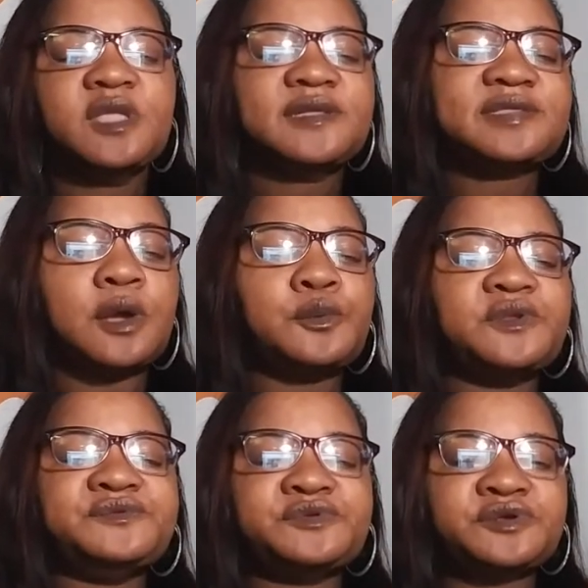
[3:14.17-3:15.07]
So
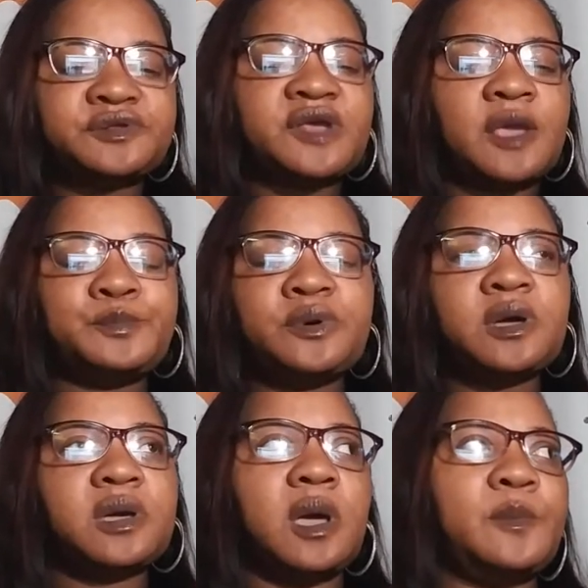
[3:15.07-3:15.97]
when Jay
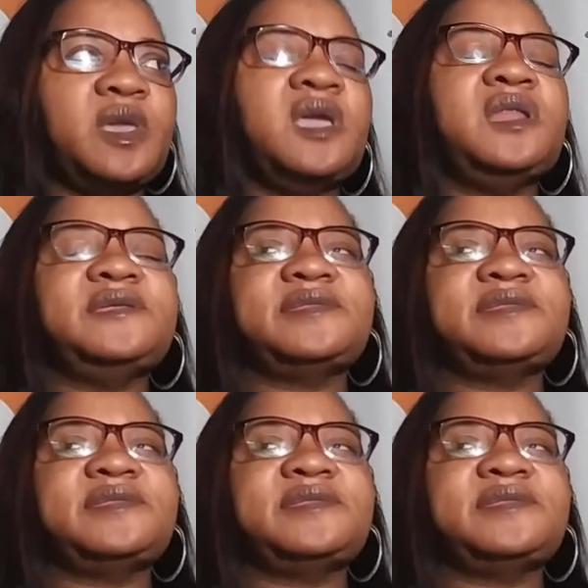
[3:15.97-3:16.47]
Boog come in and